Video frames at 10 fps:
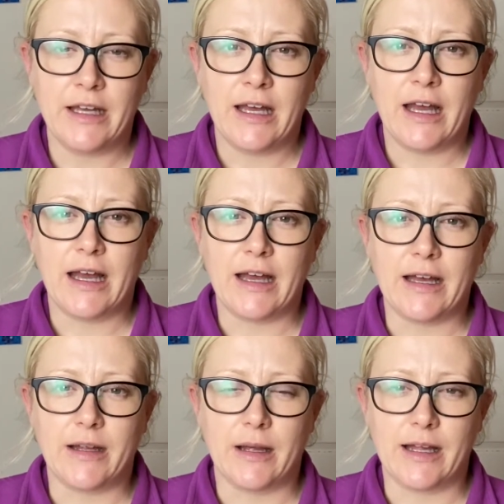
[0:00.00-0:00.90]

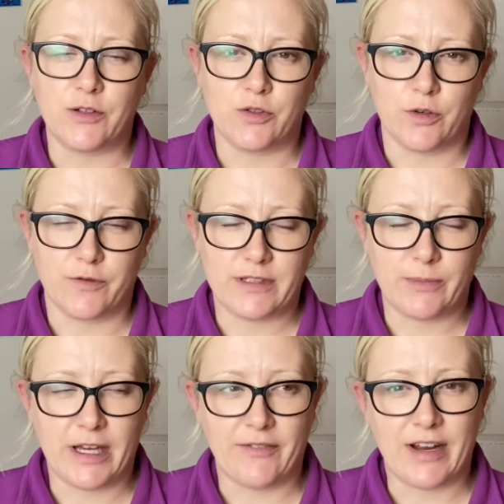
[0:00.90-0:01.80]
and obviously
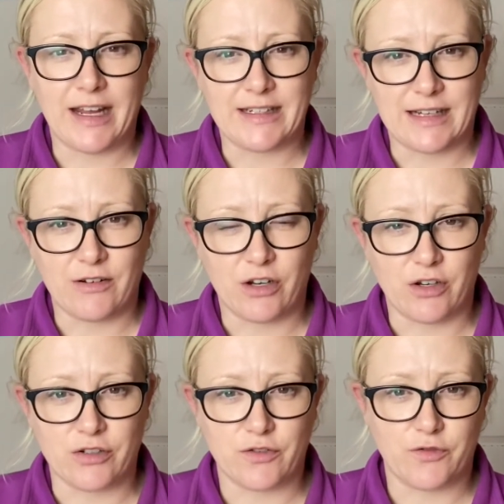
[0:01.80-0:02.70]
we haven't had our
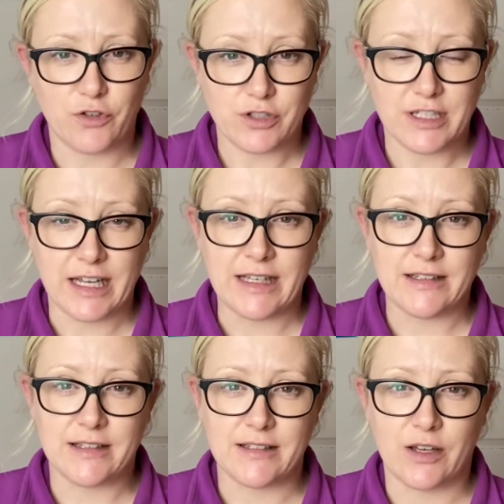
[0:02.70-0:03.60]
last frost
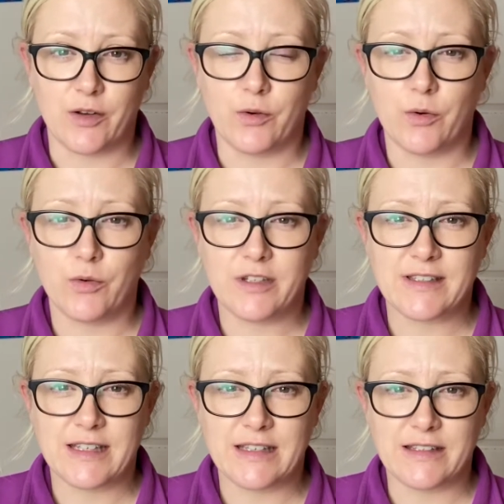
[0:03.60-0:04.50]
date, so all the
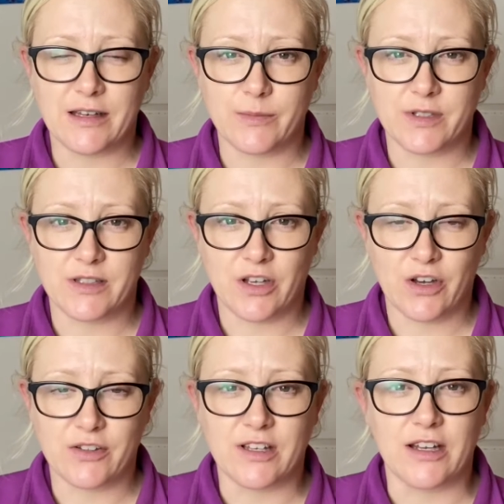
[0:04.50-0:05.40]
seeds that I'm
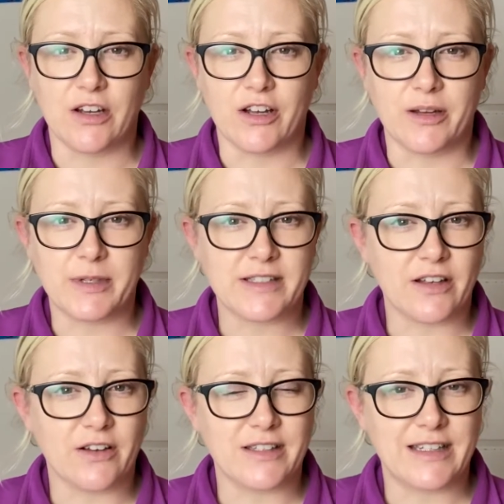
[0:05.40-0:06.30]
starting are going to be
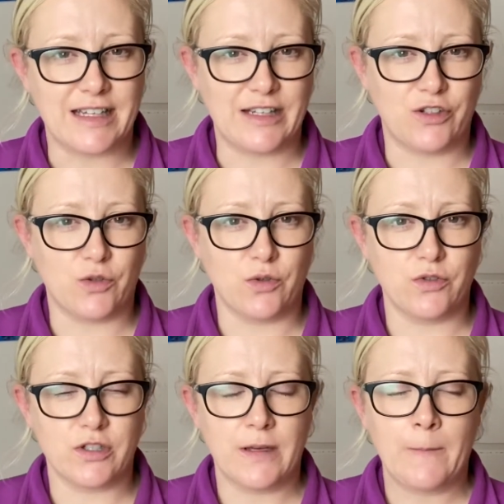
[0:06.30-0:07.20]
started
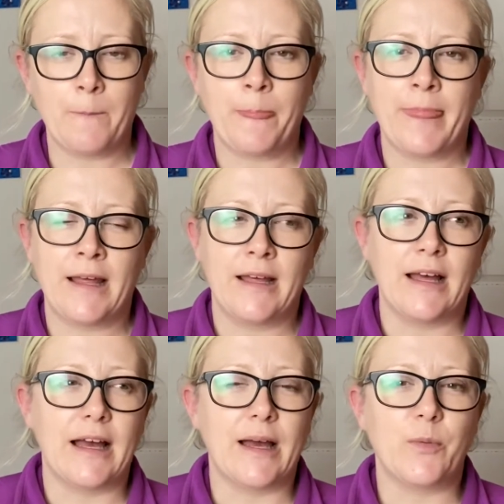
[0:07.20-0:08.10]
indoors.
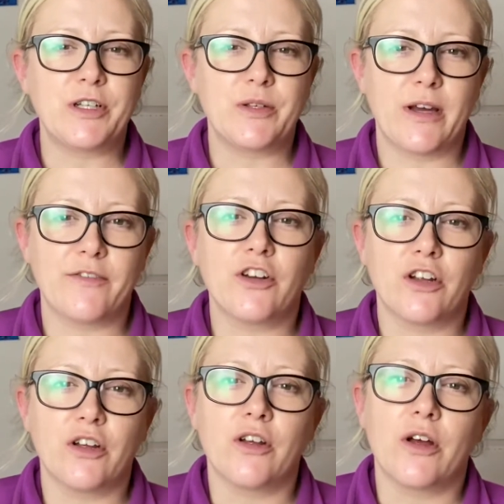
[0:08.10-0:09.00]
We do have
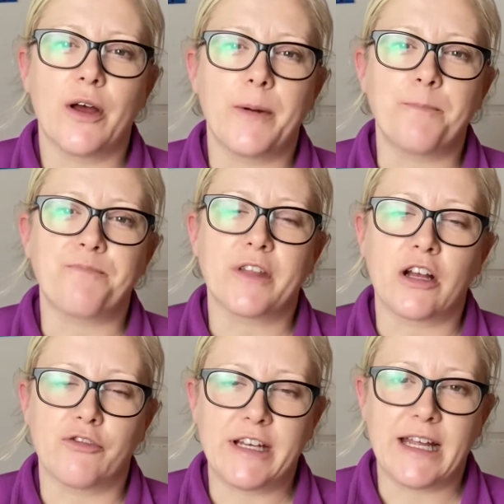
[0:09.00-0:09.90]
a
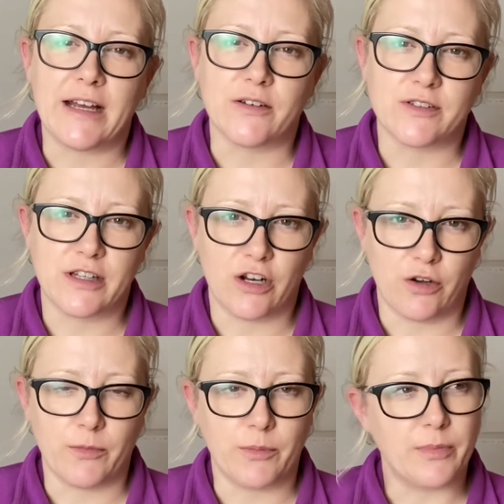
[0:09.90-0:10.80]
greenhouse at the
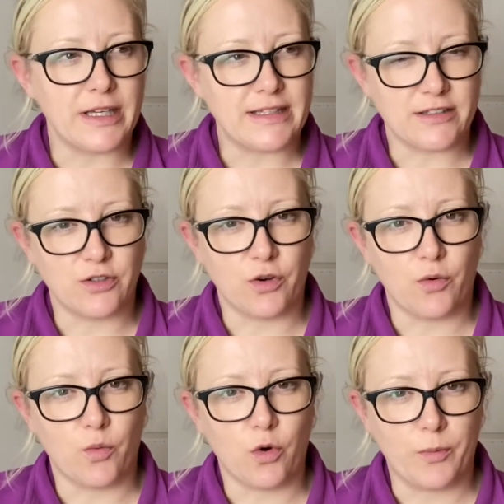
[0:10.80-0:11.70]
allotment, but it's not
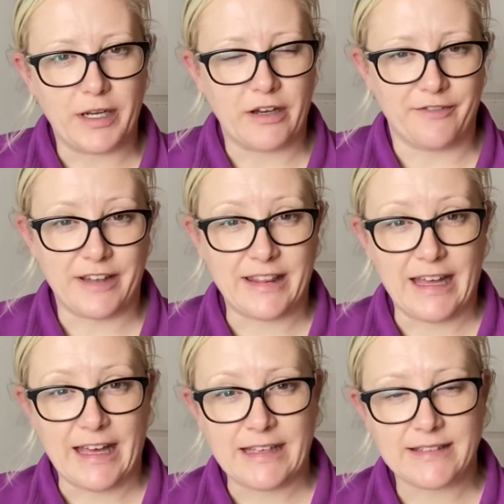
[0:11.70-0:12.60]
warm enough in
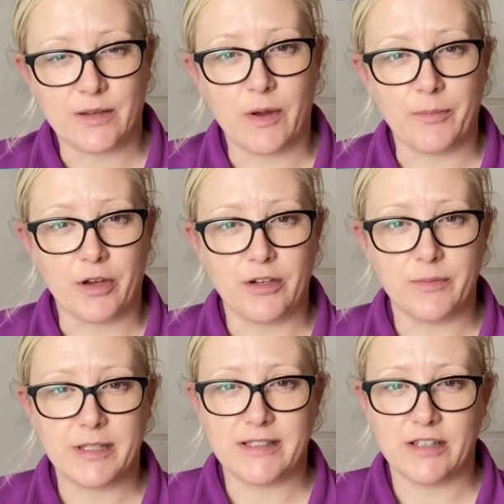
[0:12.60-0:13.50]
there, so I'm going to
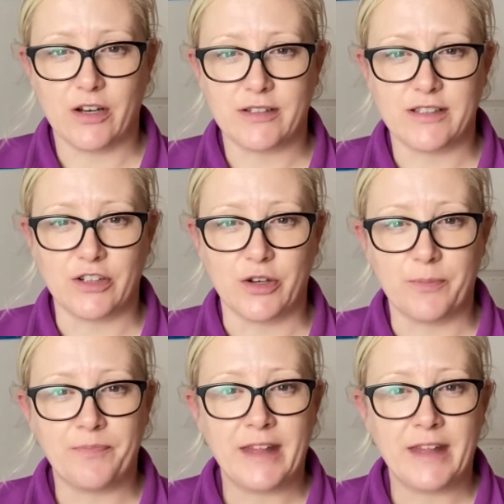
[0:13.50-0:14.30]
be starting them